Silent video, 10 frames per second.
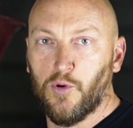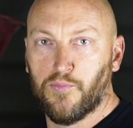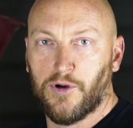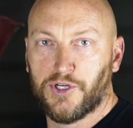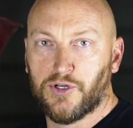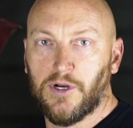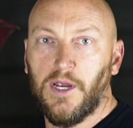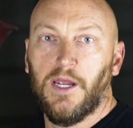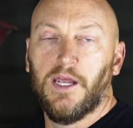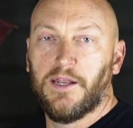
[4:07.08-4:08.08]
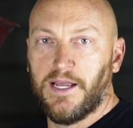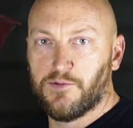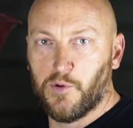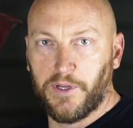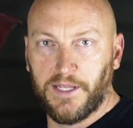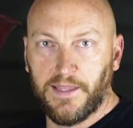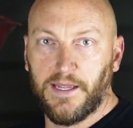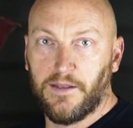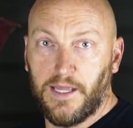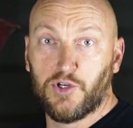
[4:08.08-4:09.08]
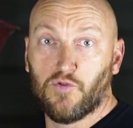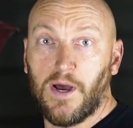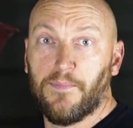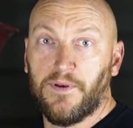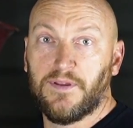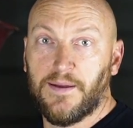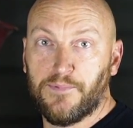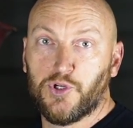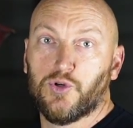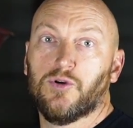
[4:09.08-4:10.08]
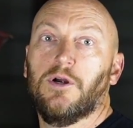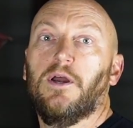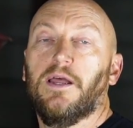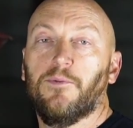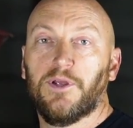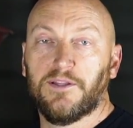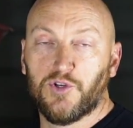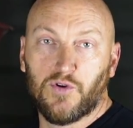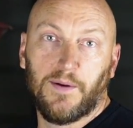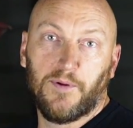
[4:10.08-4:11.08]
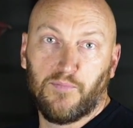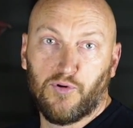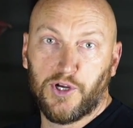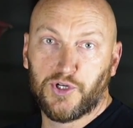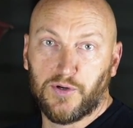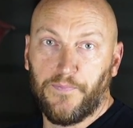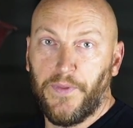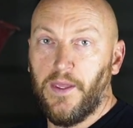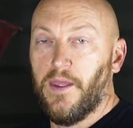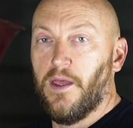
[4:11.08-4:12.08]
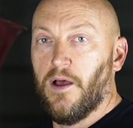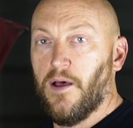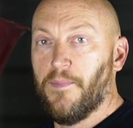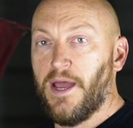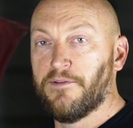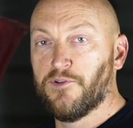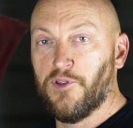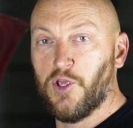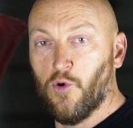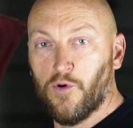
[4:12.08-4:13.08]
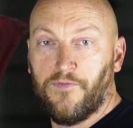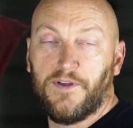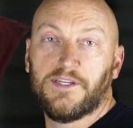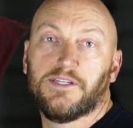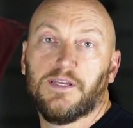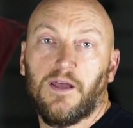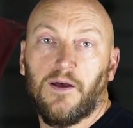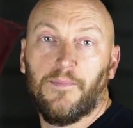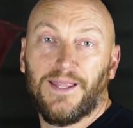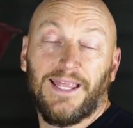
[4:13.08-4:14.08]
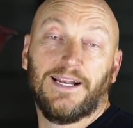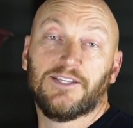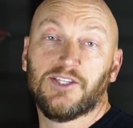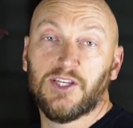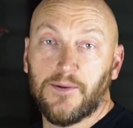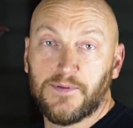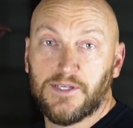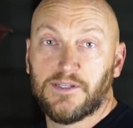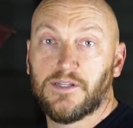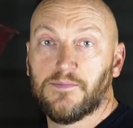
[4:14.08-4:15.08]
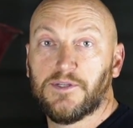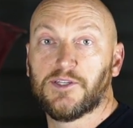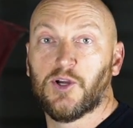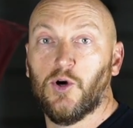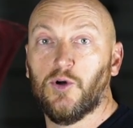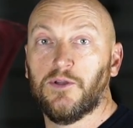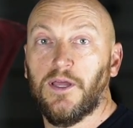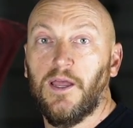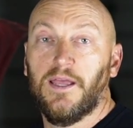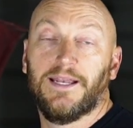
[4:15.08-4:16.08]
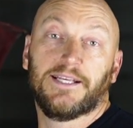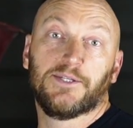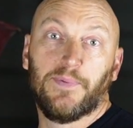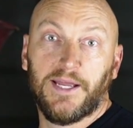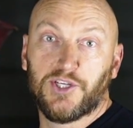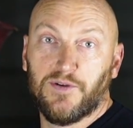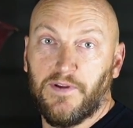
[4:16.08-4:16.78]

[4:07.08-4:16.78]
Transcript: pressure, and that's where we get that drop in temperature, and we get the drop in pressure. After the orifice, and then on some systems, it's called an expansion